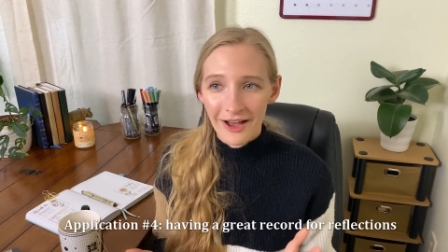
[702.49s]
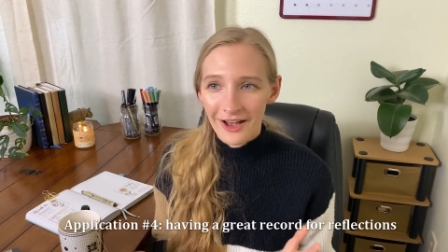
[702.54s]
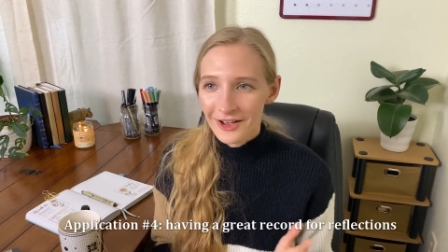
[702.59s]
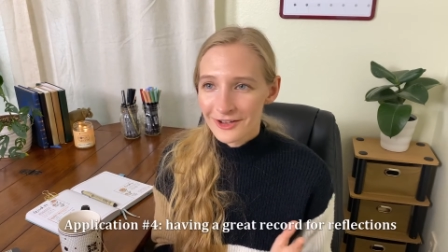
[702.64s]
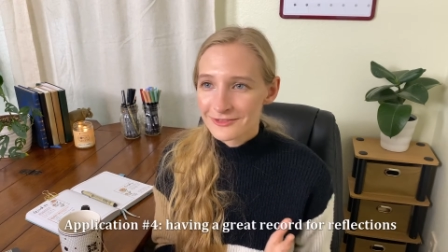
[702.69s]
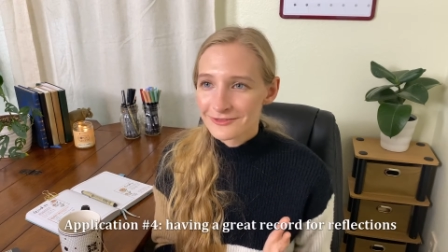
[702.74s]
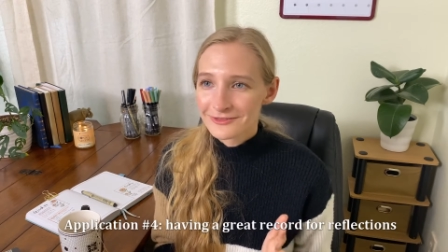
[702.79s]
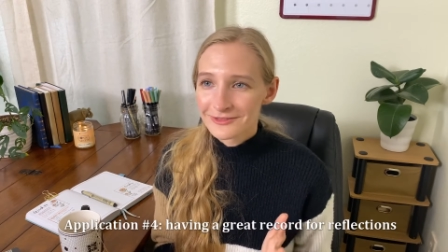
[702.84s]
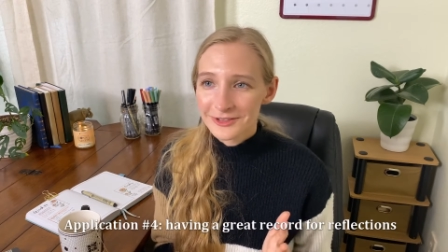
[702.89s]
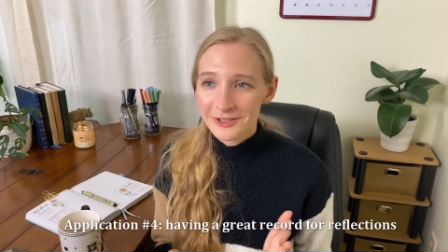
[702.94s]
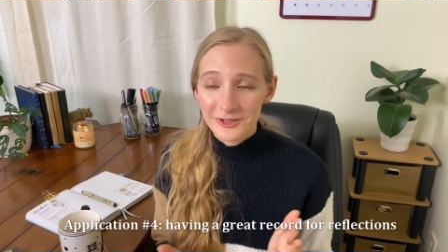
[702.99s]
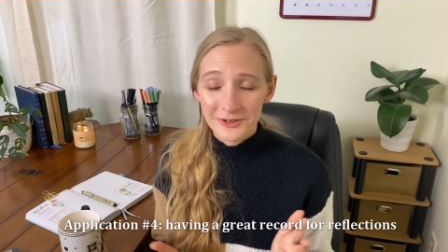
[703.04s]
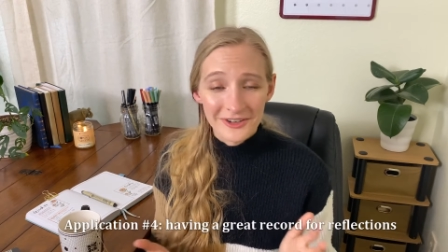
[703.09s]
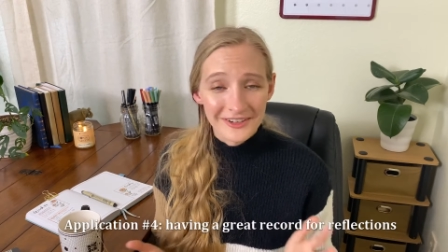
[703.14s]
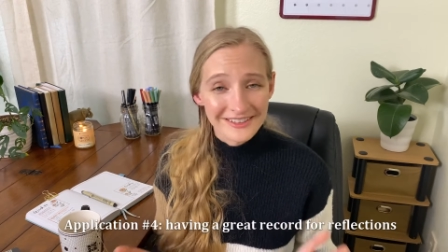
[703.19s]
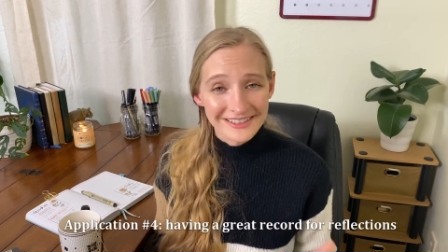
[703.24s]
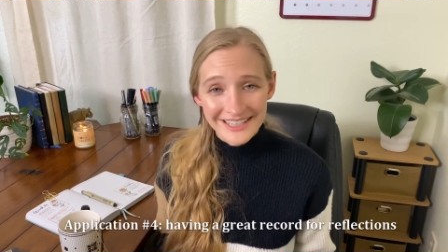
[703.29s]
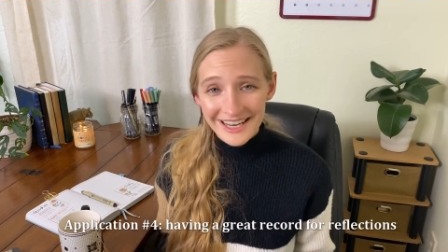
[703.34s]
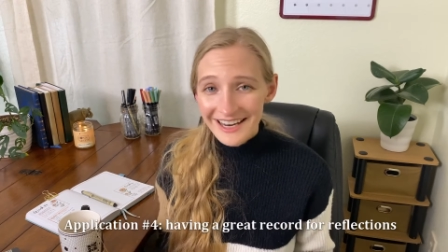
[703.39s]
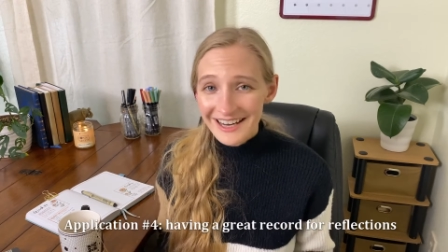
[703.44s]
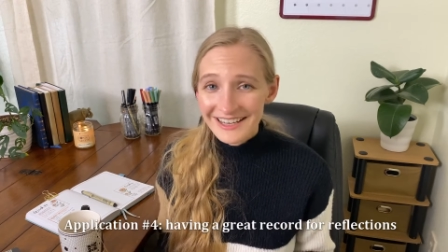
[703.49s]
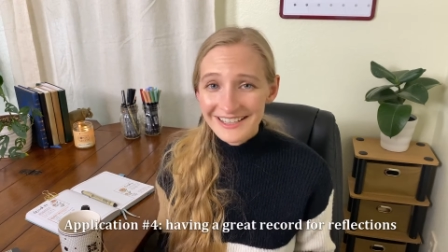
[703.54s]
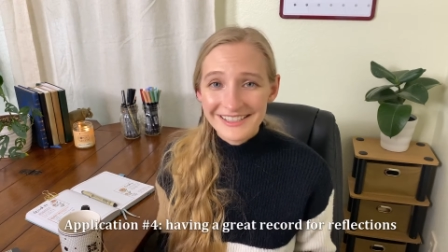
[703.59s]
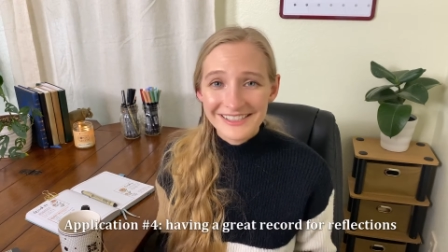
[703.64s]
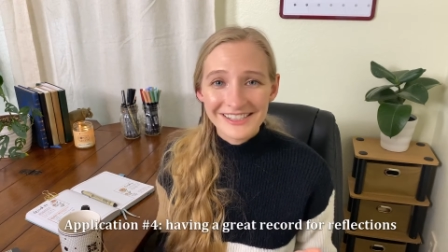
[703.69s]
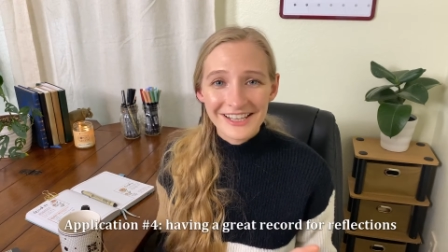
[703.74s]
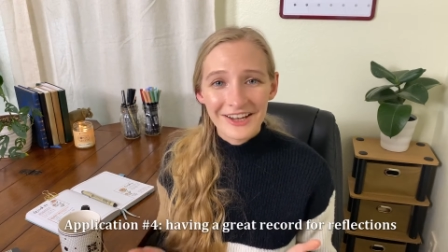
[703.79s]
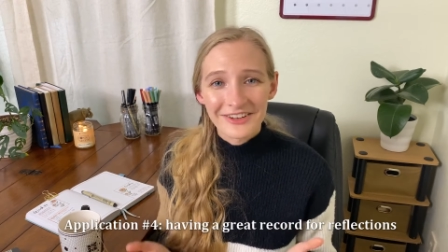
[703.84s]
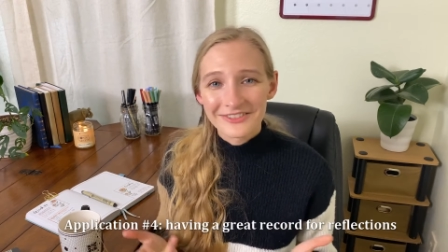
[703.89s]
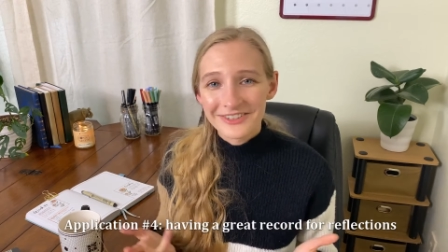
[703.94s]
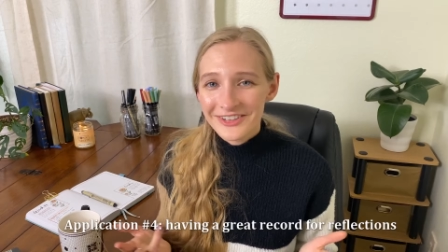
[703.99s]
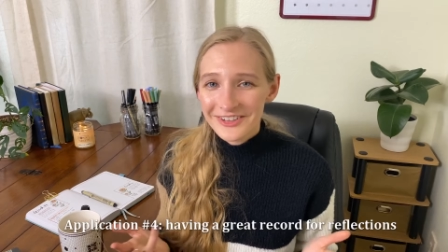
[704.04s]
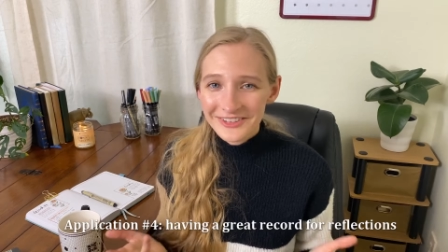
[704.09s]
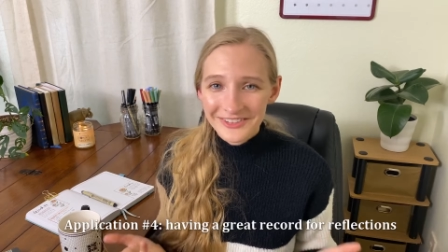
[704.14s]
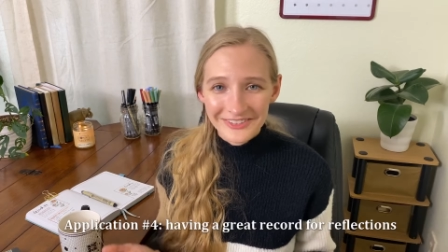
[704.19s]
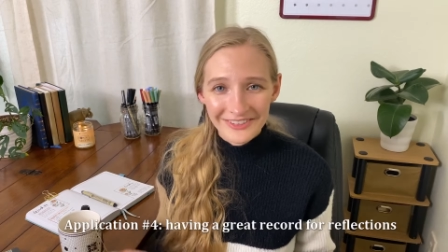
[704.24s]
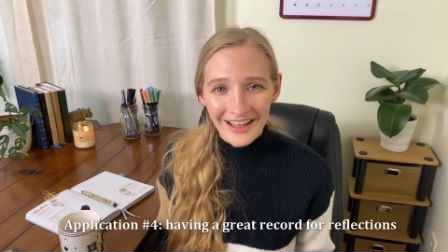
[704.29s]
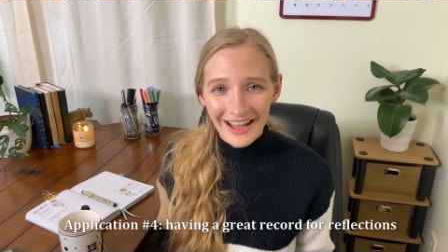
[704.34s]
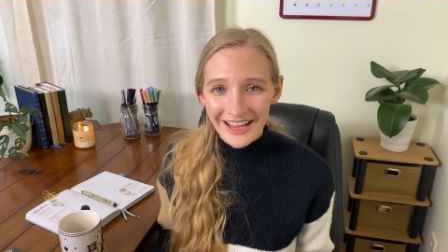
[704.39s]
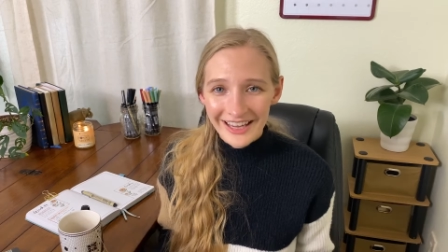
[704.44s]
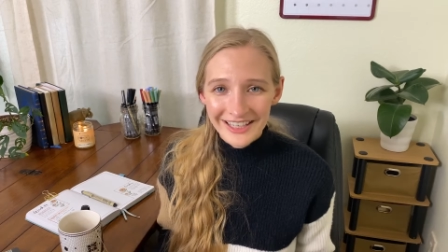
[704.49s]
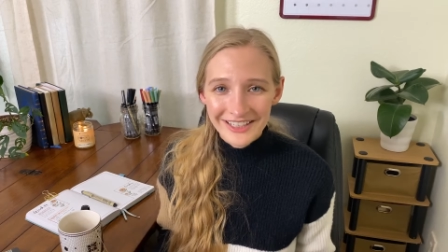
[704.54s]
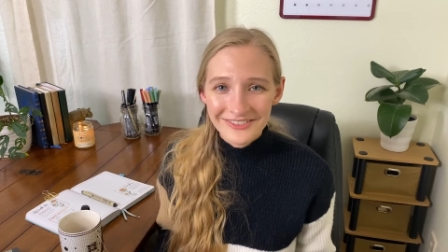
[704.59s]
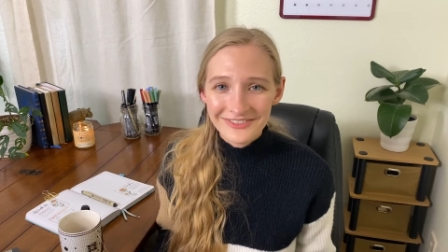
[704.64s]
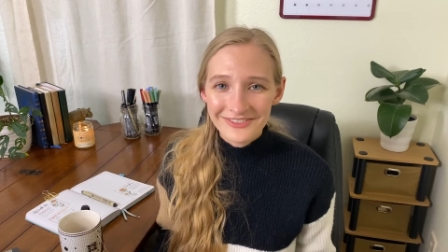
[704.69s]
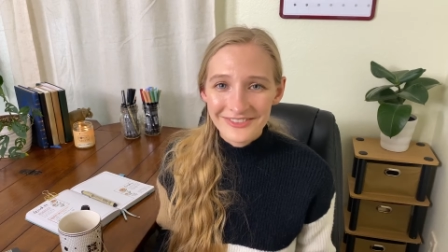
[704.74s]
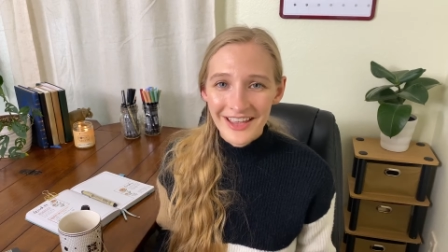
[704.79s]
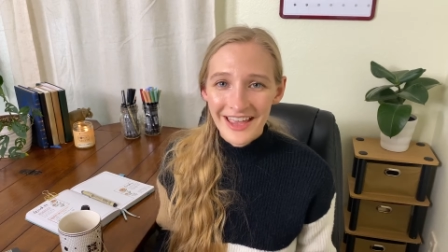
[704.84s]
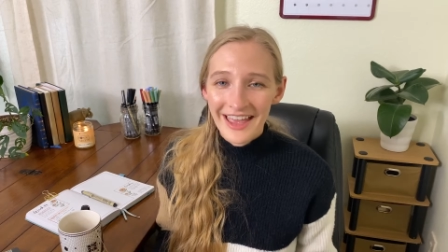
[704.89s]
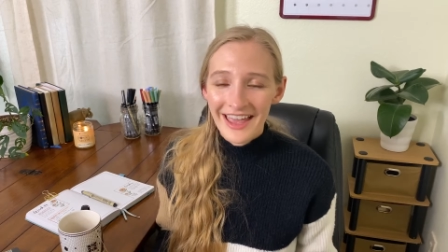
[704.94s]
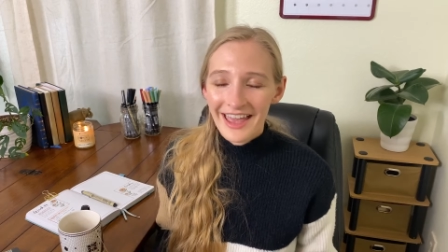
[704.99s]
of your days, of your life,